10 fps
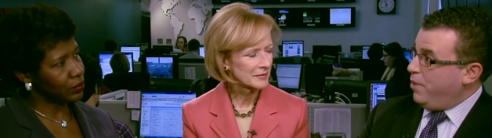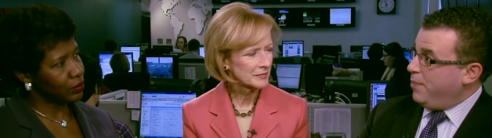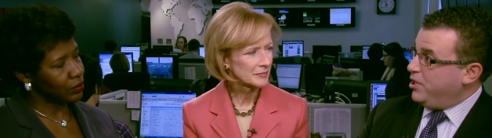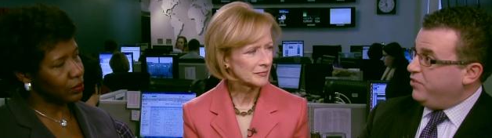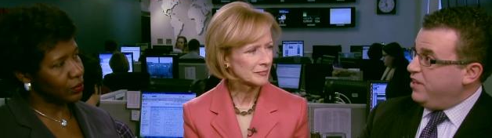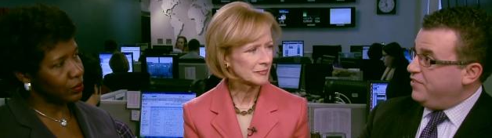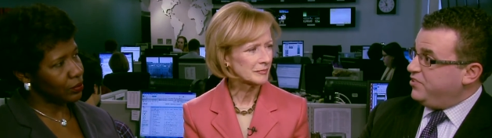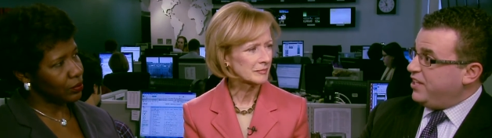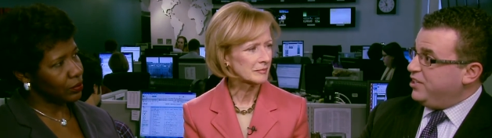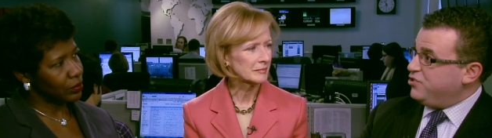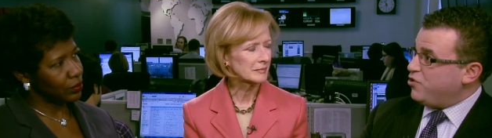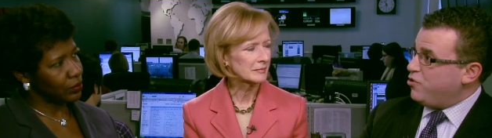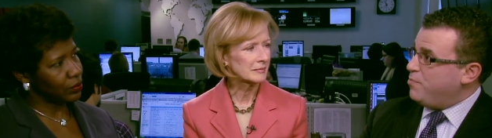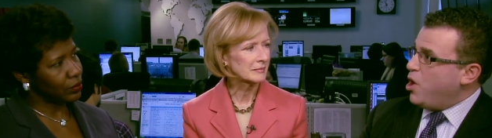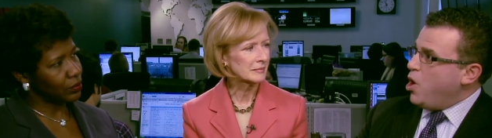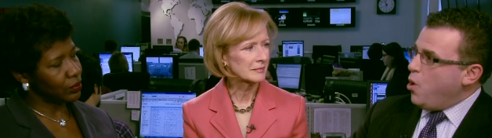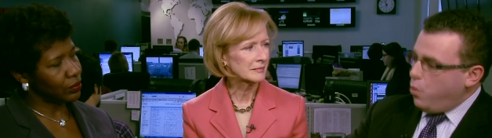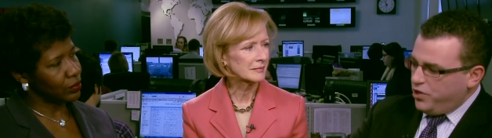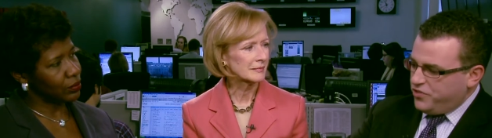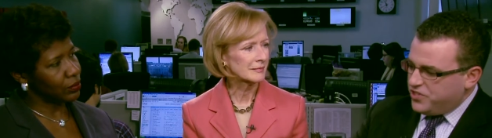Speaker 1: Obama doesn't have a second term.
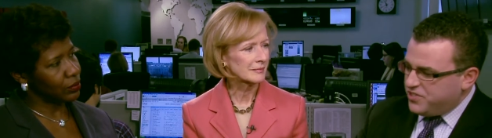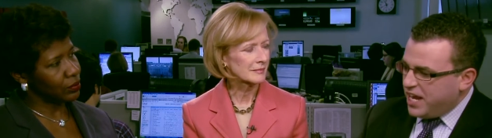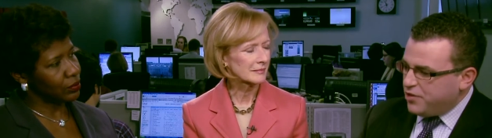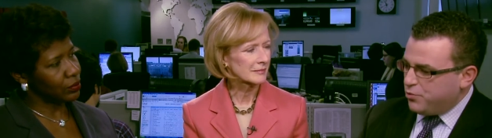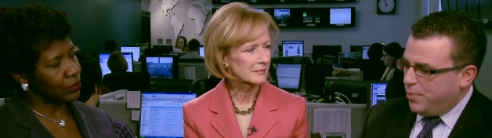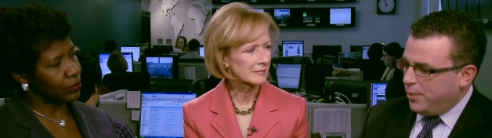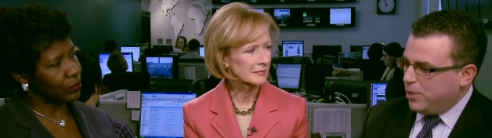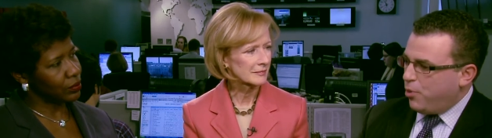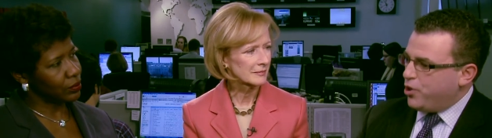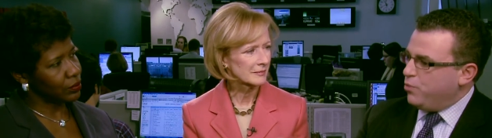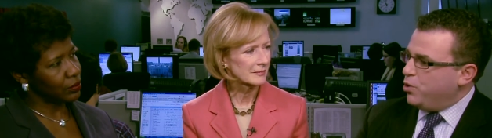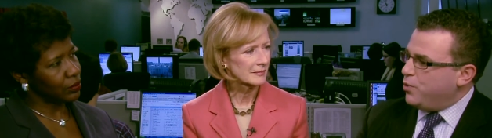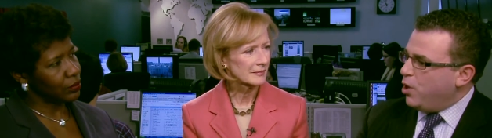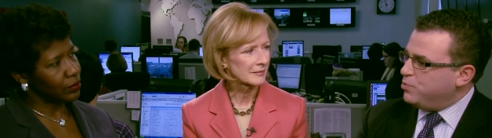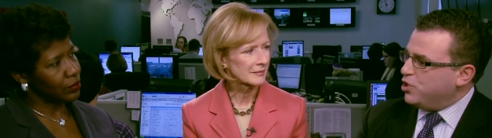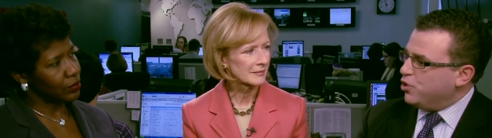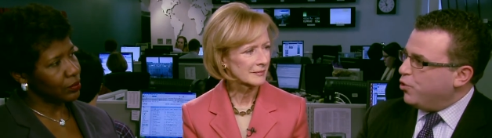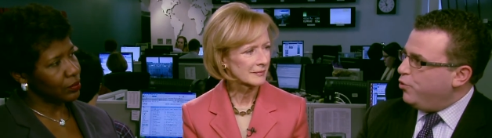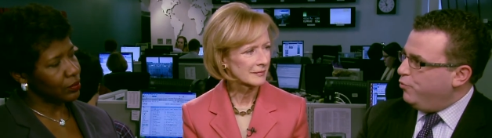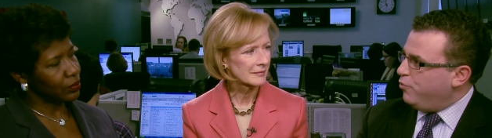What is the state of the Republican Party, and what do we hope to
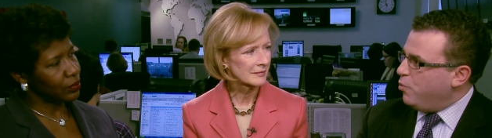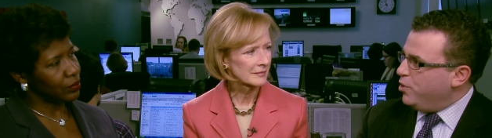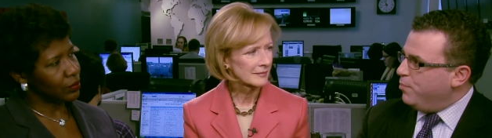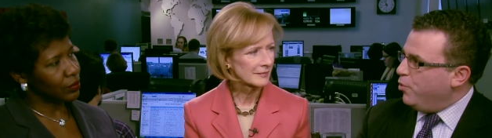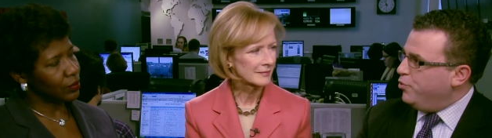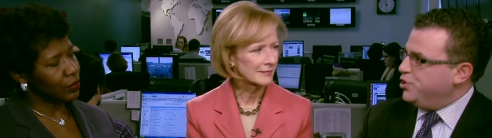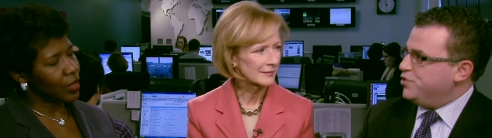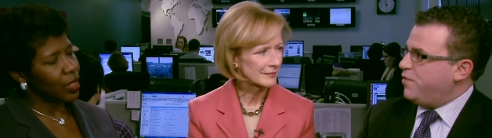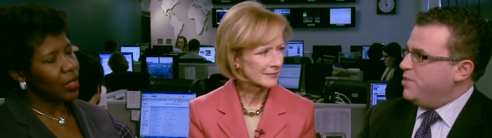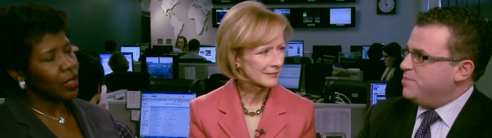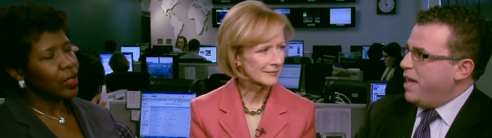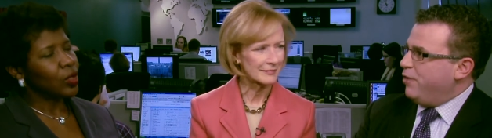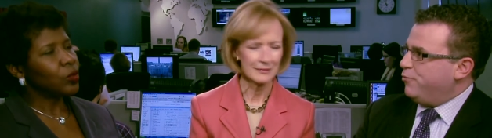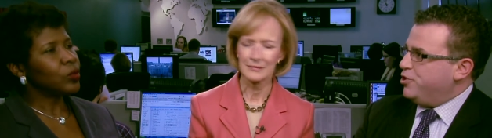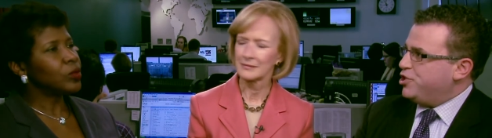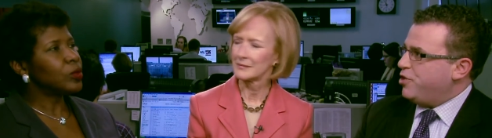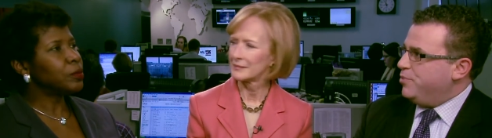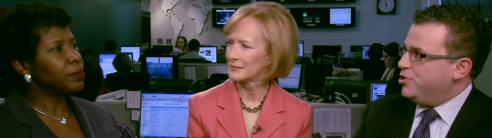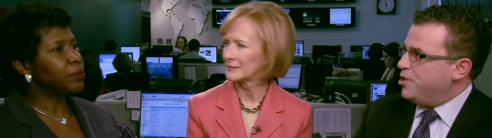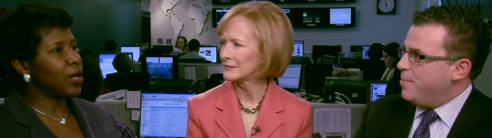learn from what emerges from this battle for the
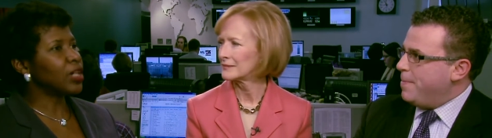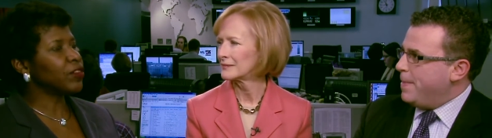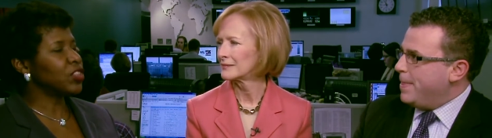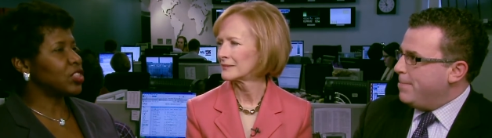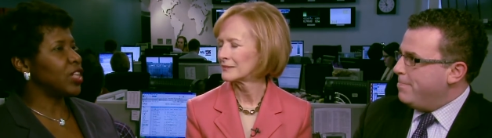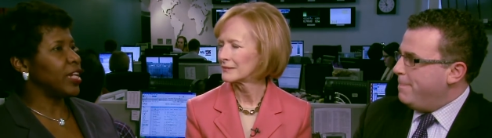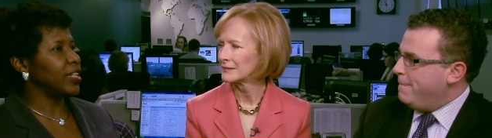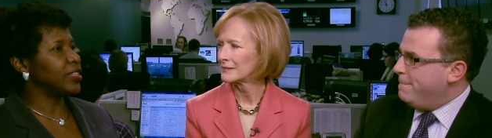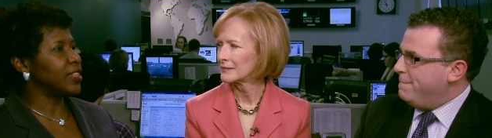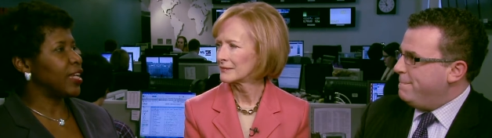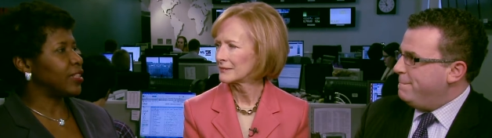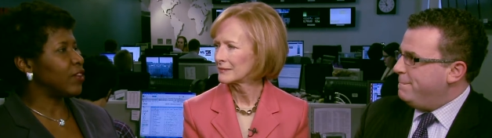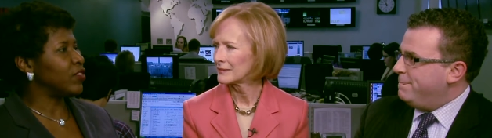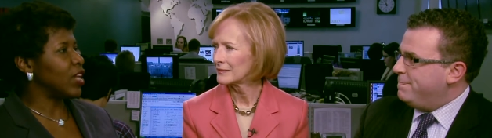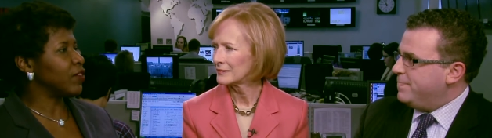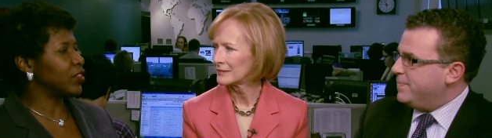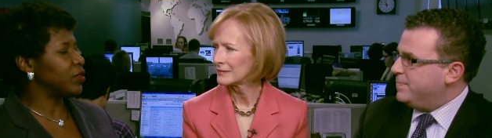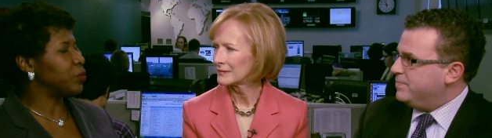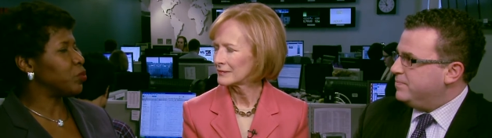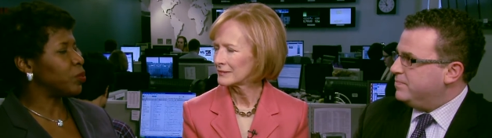chairmanship?
Speaker 2: Part of the state is that they've
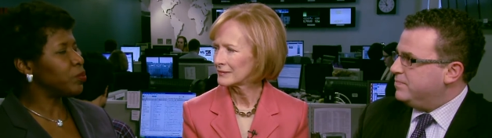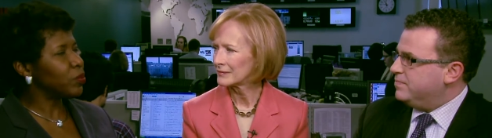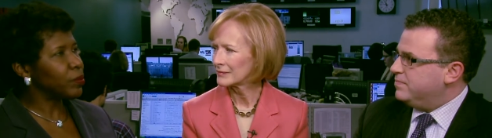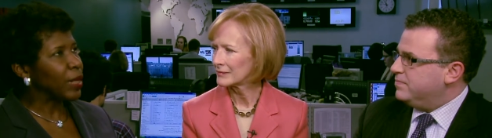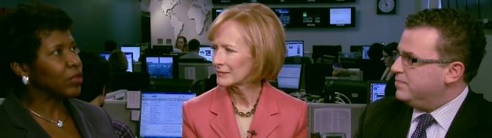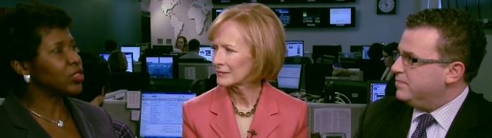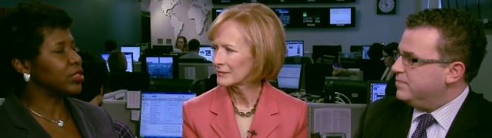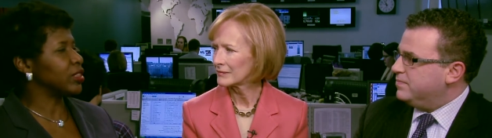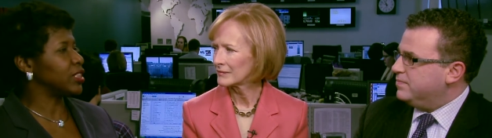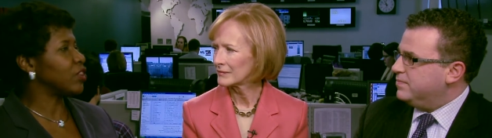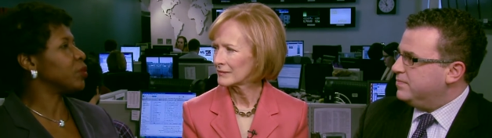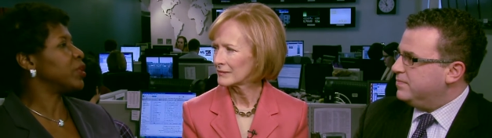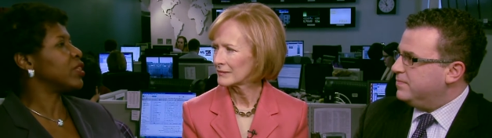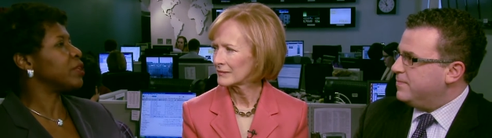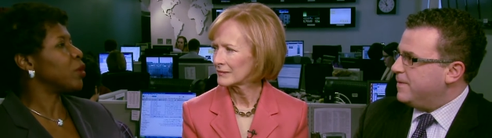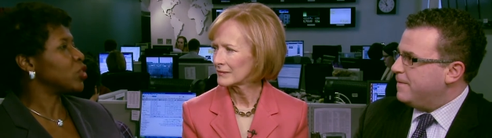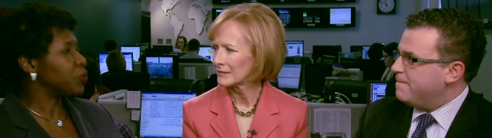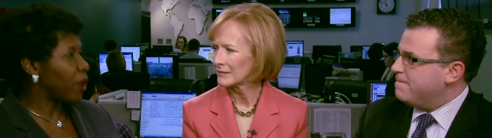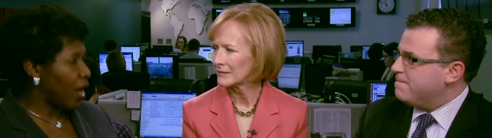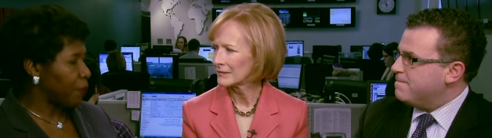never. Michael Steele has never been the
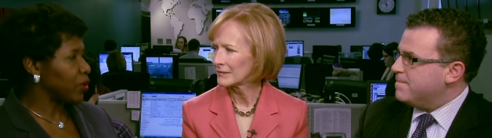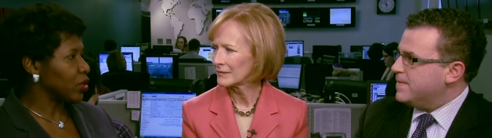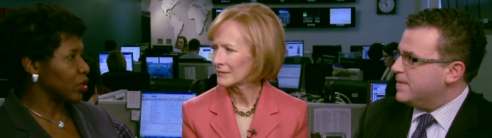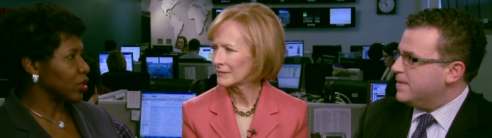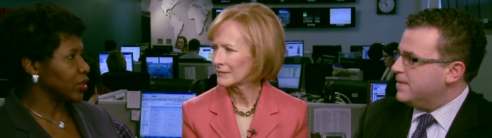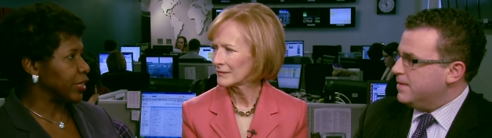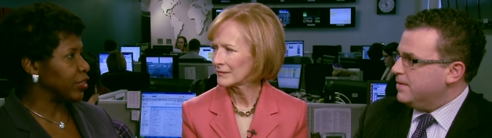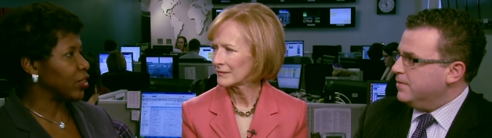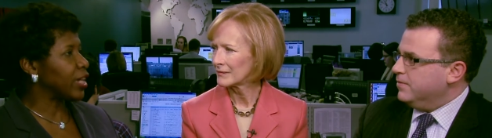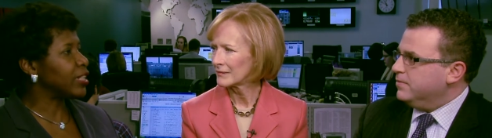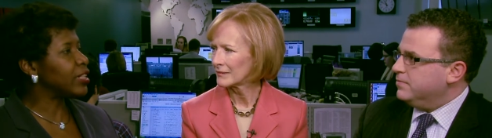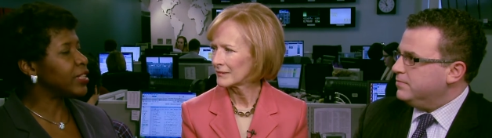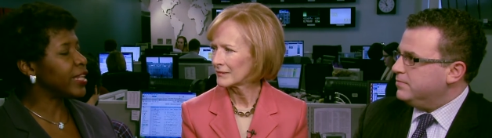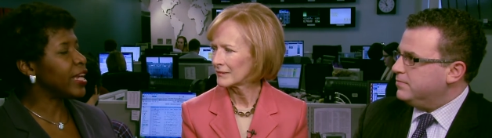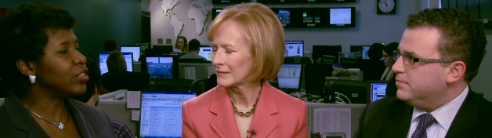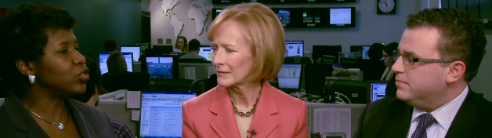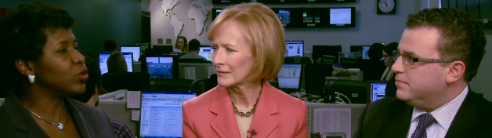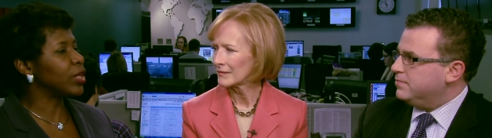most popular leader, and in the end, you